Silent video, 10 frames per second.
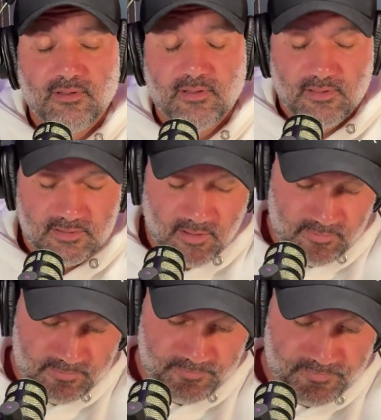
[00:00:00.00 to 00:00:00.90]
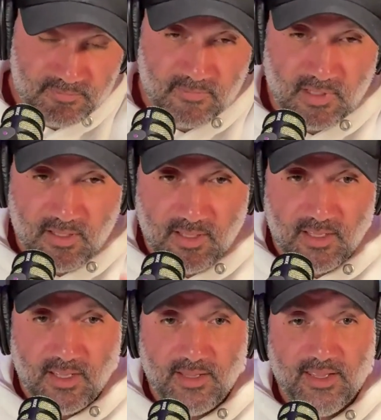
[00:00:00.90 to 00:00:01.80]
So,
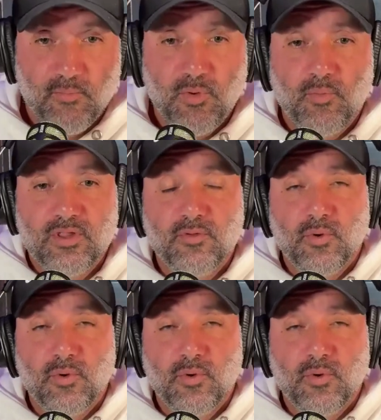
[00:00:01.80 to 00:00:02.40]
and then when we